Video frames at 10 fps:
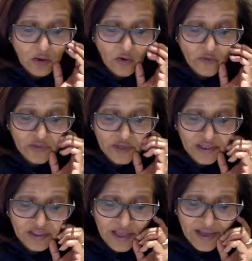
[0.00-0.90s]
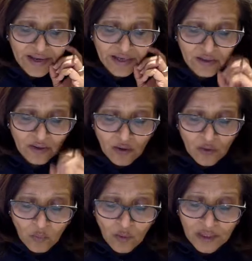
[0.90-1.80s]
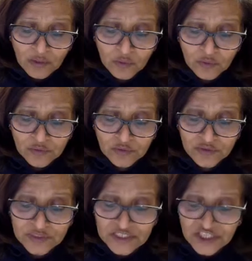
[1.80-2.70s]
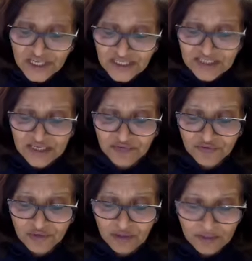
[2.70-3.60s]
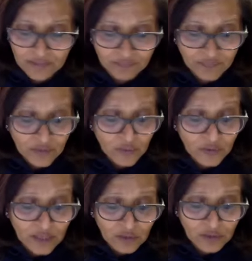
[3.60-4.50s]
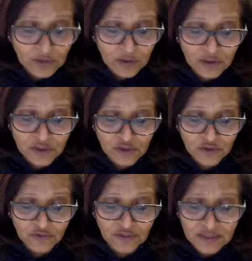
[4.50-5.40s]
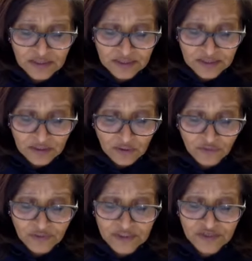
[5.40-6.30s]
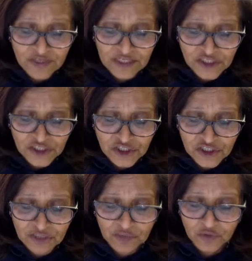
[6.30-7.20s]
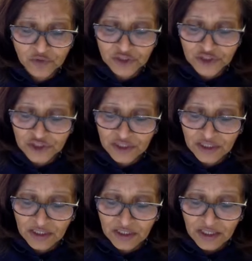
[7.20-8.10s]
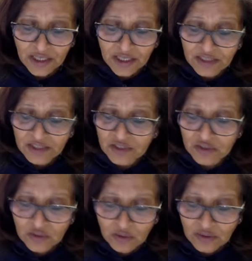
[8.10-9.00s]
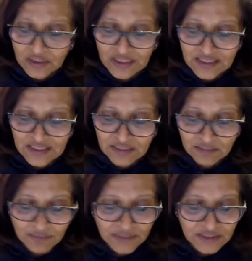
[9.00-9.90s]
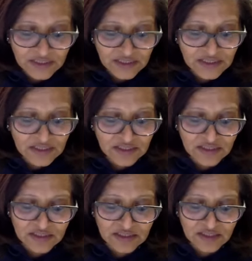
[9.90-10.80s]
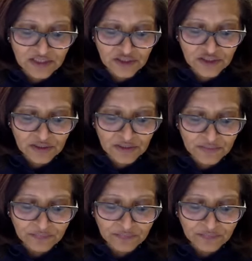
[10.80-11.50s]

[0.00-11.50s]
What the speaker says: On the other hand, one who rejects everything without knowledge of its relationship to Krishna is not as complete in his renunciation.